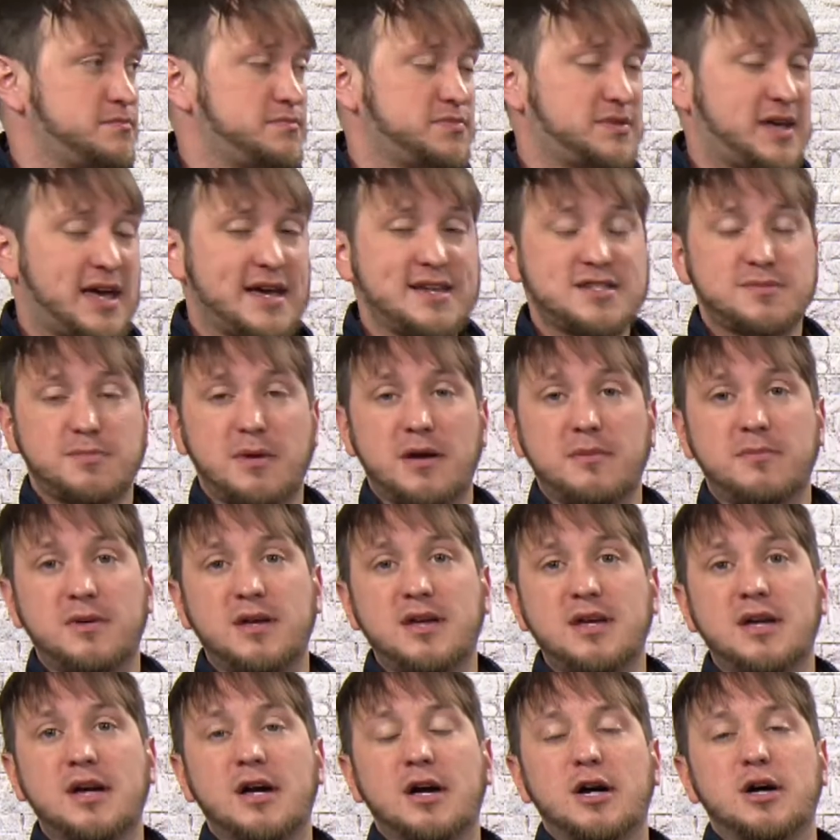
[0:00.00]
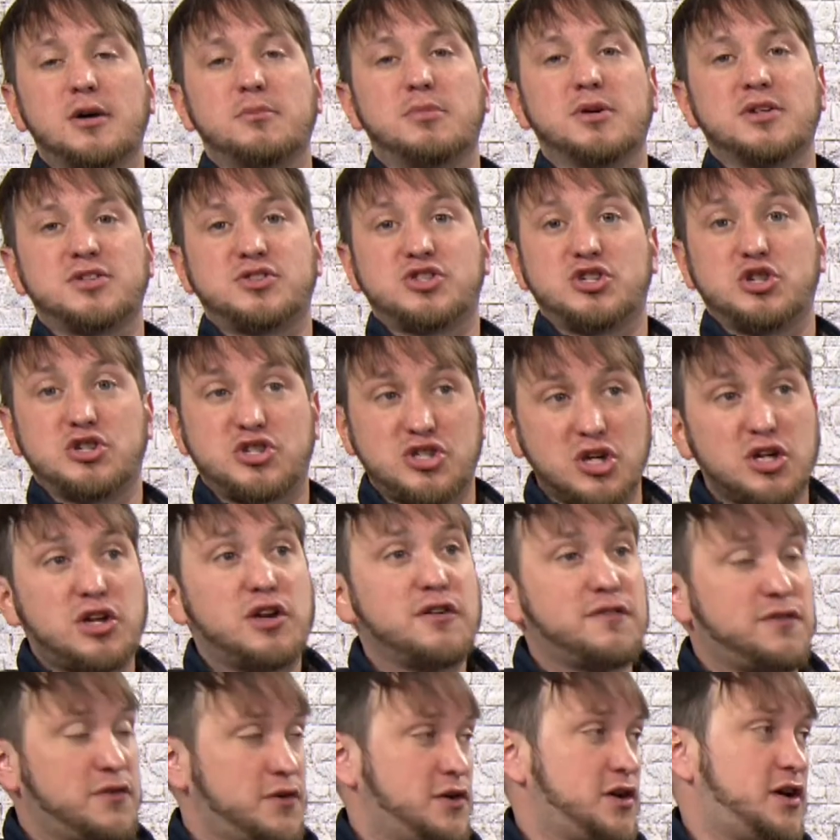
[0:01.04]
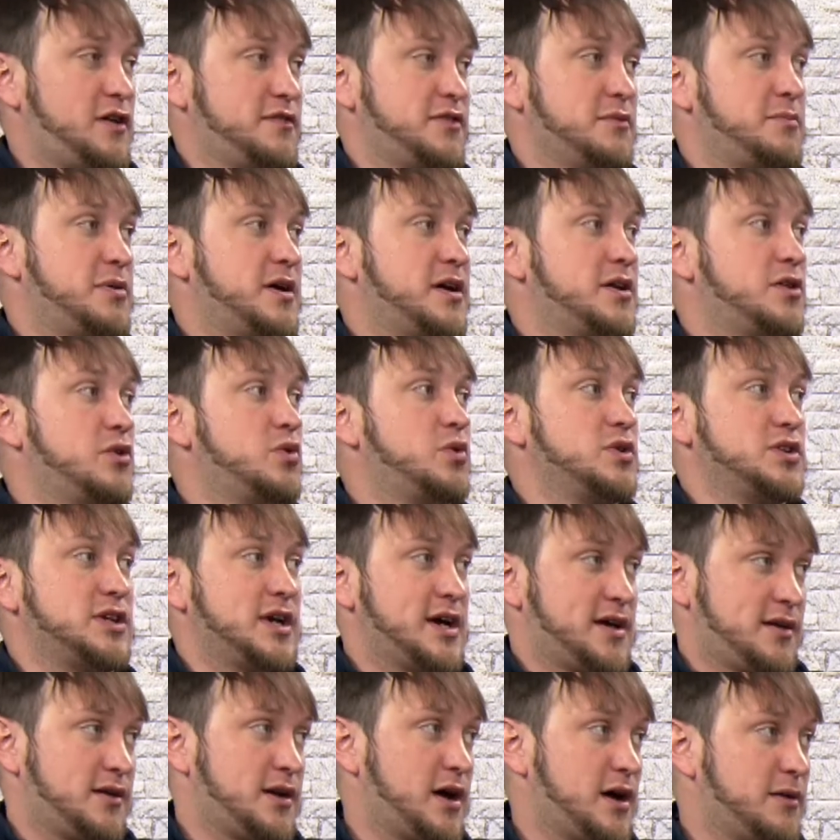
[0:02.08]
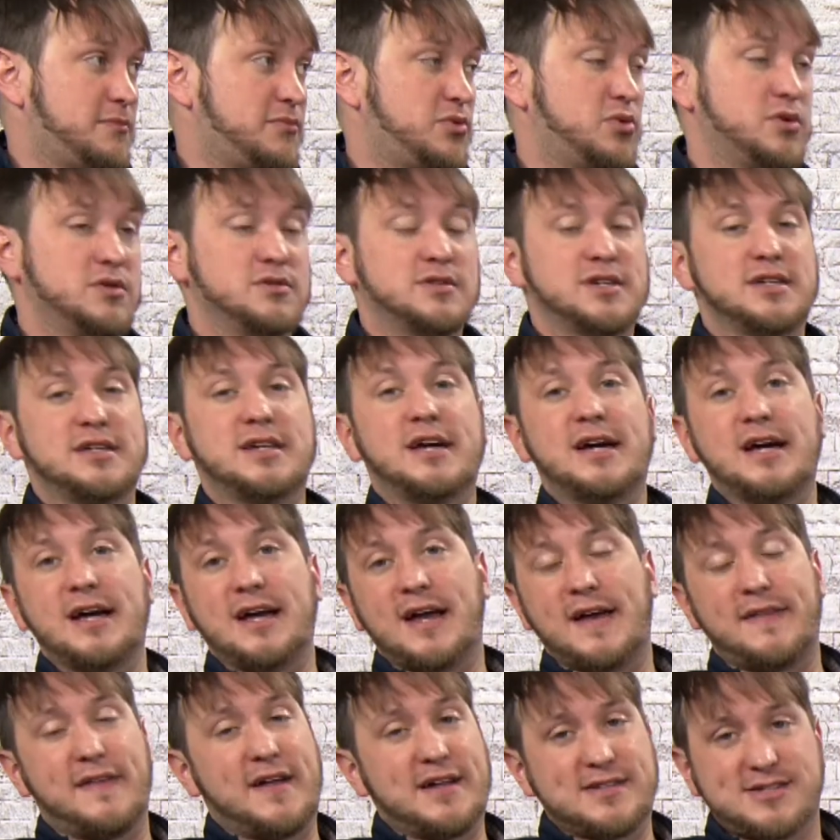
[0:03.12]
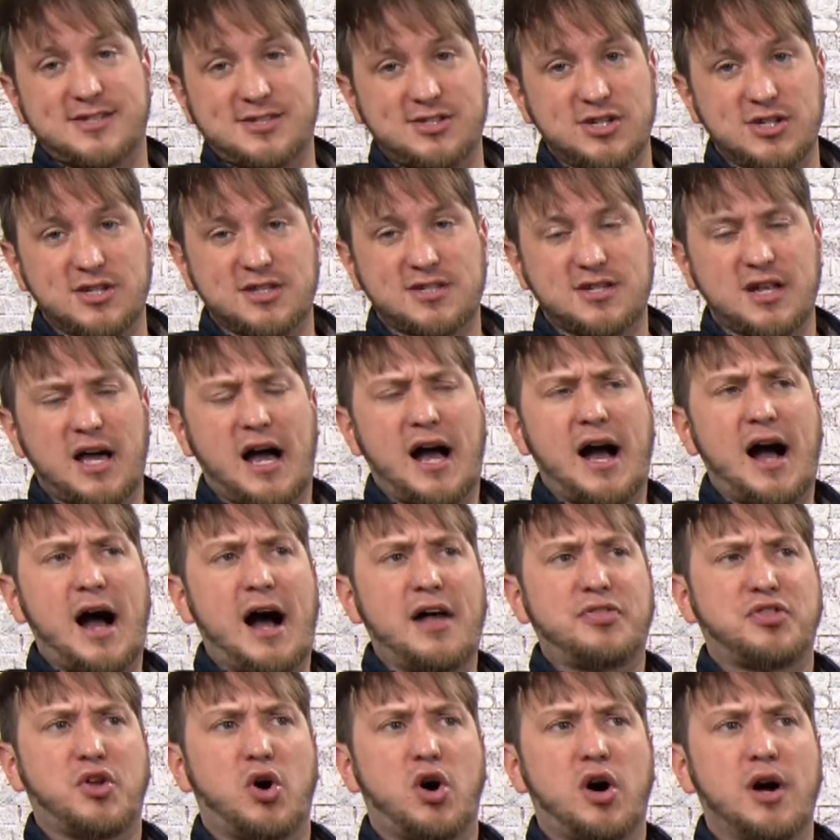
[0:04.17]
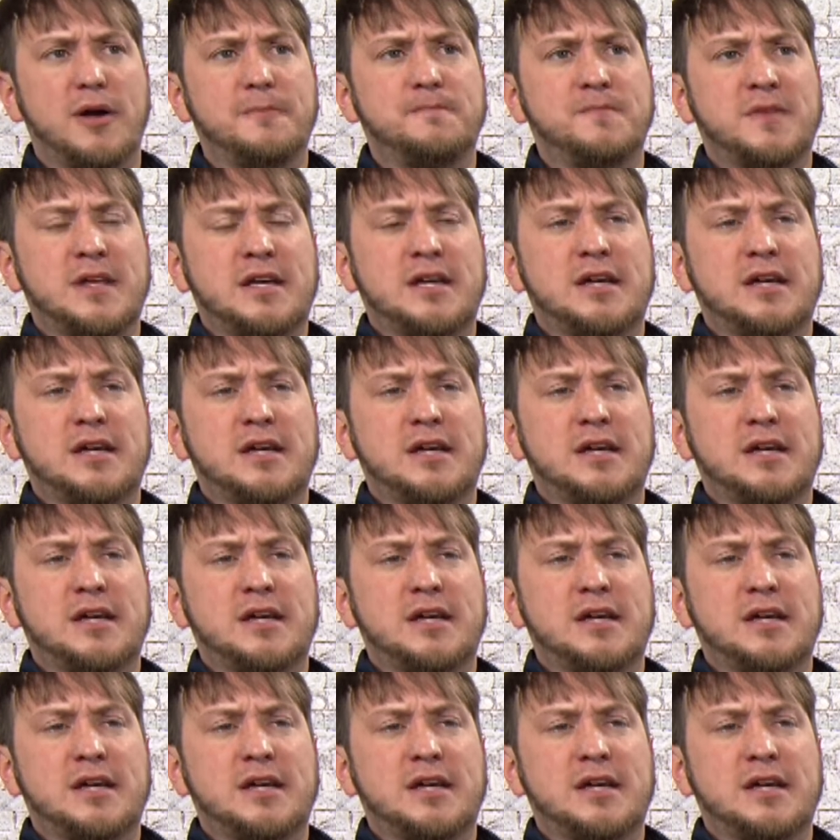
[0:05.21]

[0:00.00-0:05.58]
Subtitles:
case may be, but you took your foot off the pedal when you had a 9-point lead. And that's just, I thought,